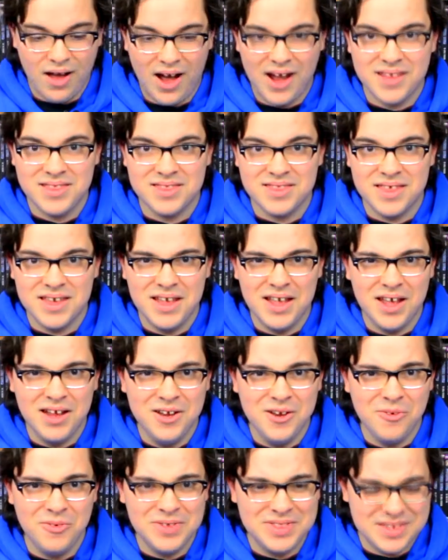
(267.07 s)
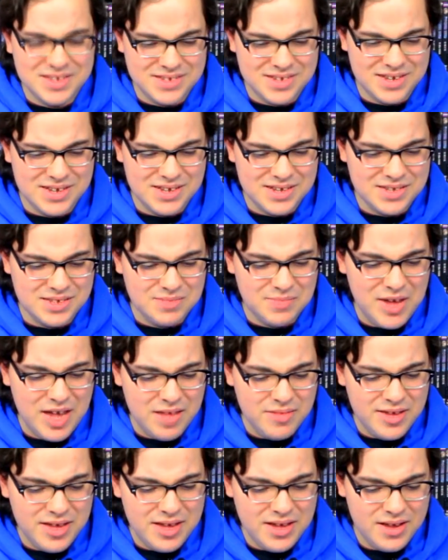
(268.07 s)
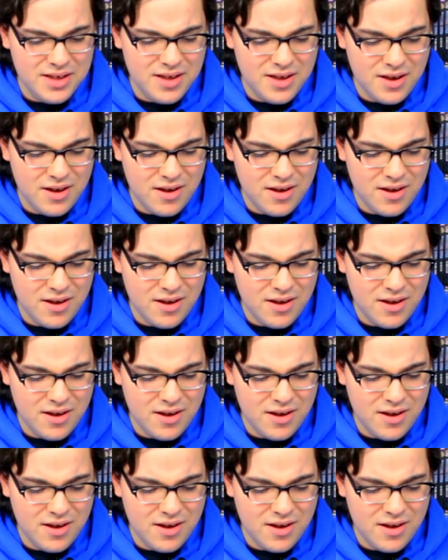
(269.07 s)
I think I know what this is, maybe?